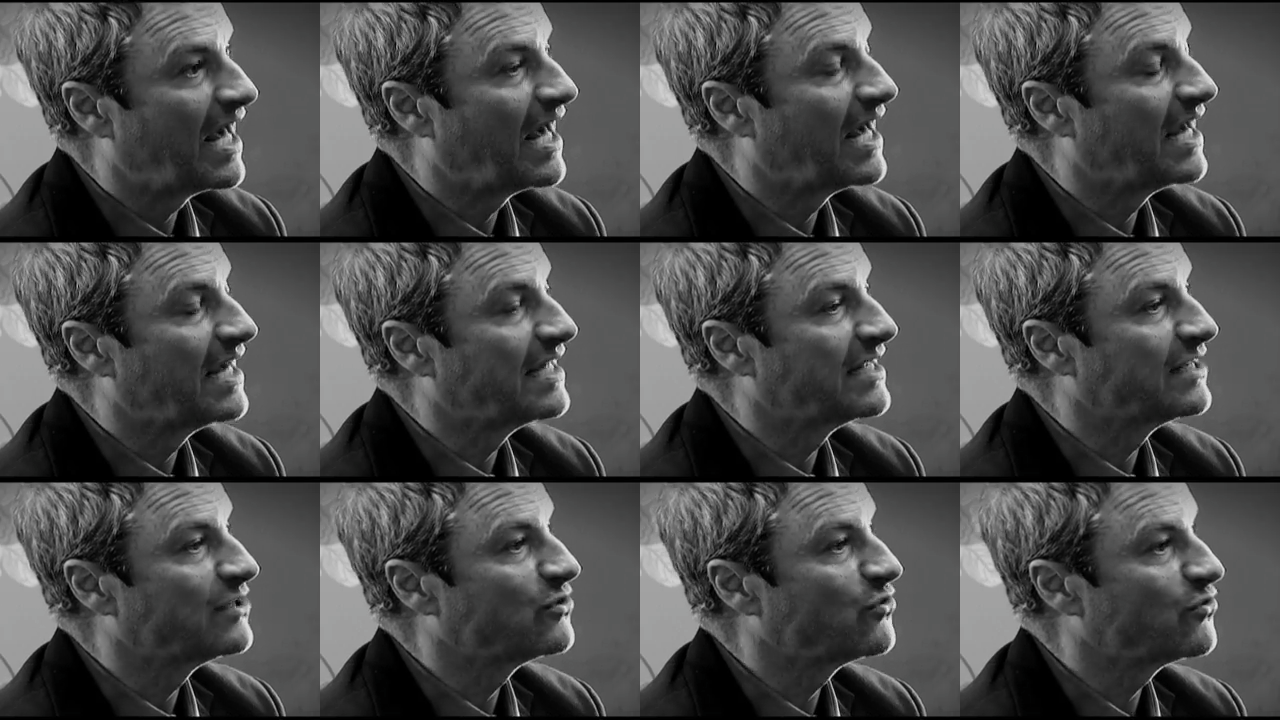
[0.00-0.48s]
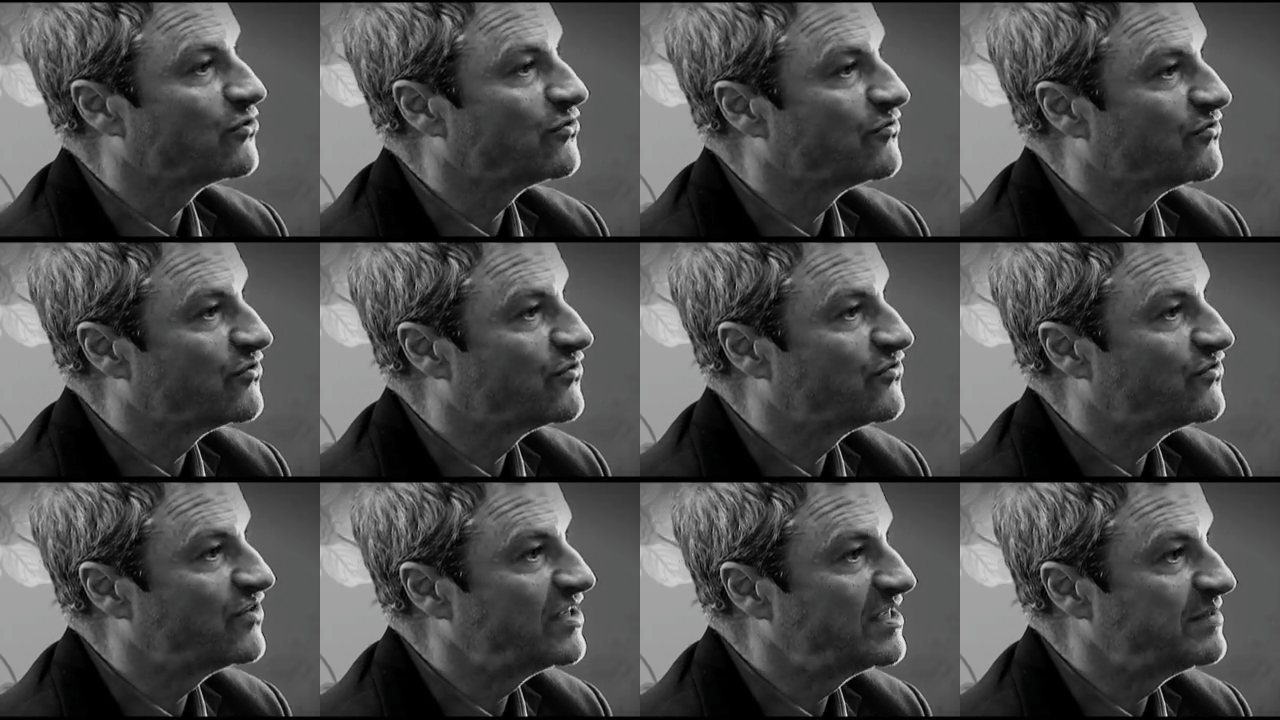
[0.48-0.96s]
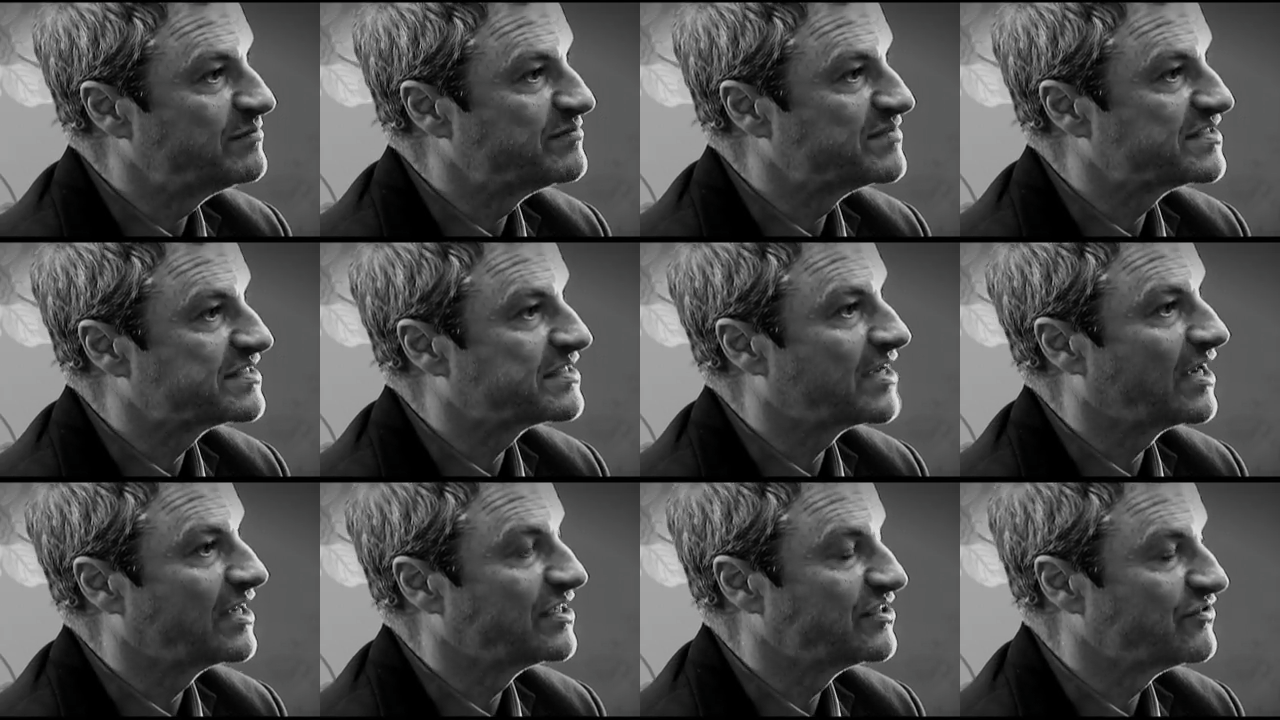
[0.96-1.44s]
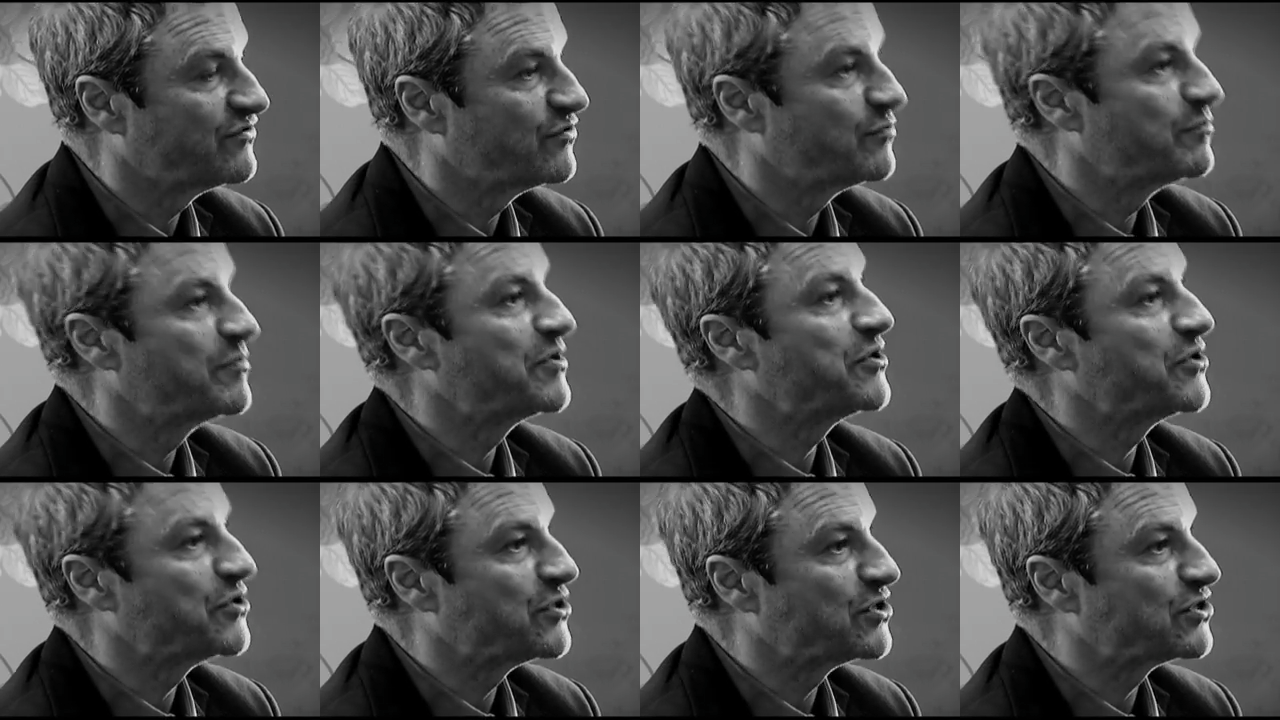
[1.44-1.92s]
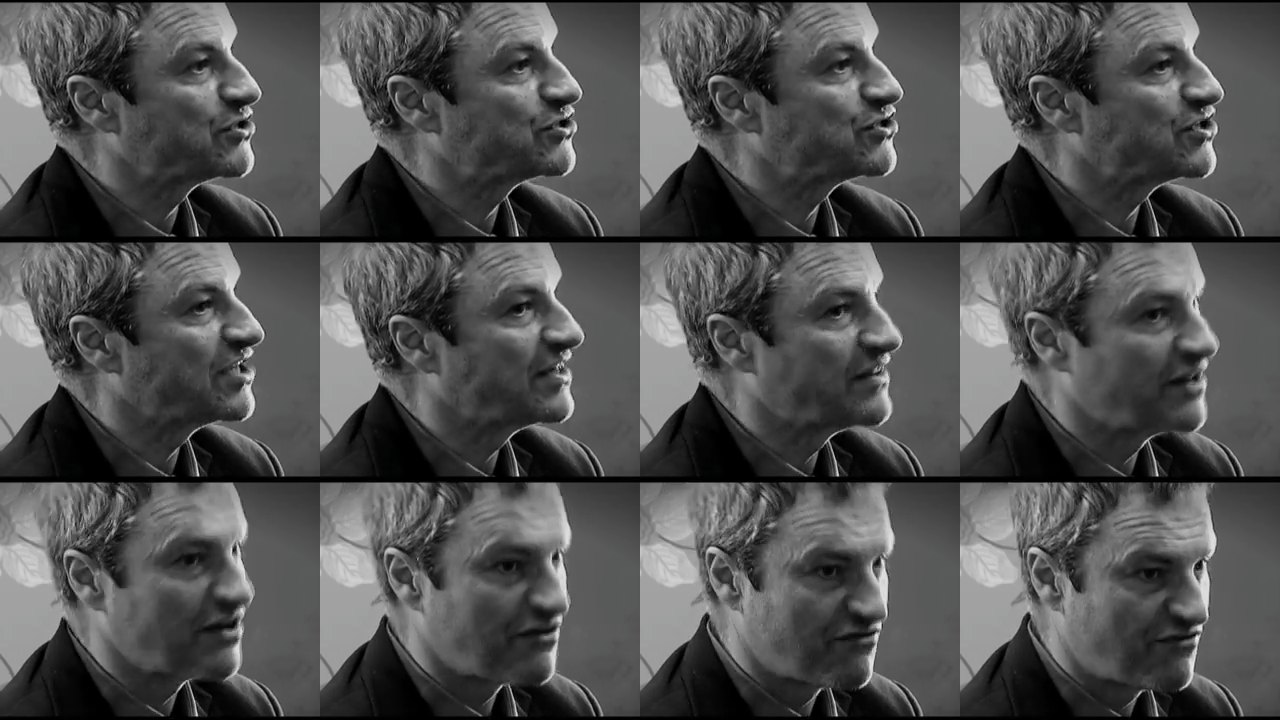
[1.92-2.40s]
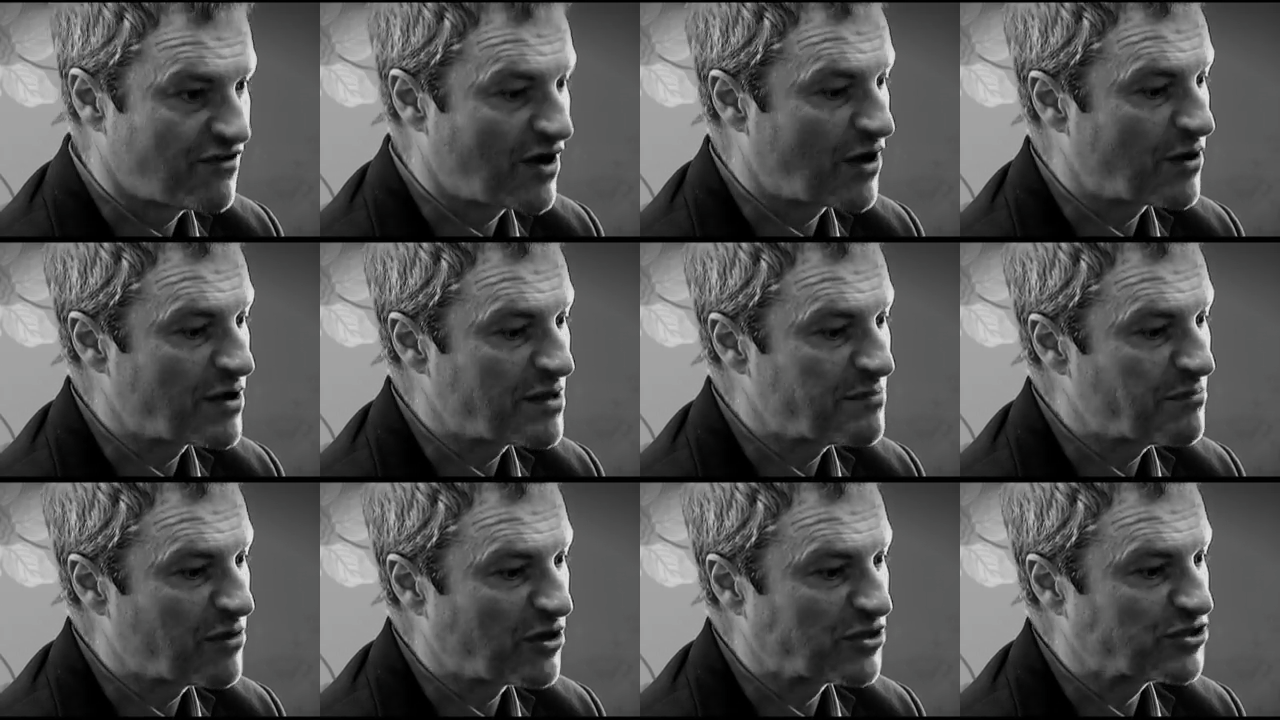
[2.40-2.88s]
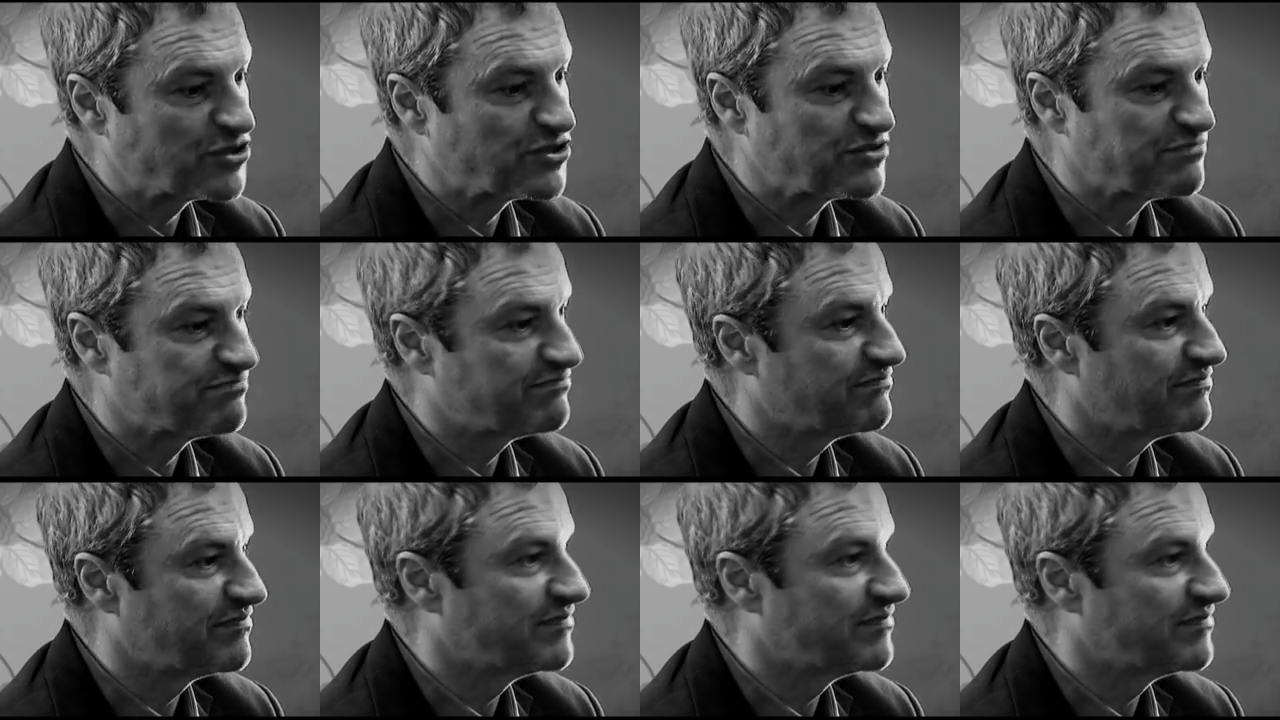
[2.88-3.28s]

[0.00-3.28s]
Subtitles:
and a lot of the themes kind of emerged, and they're very much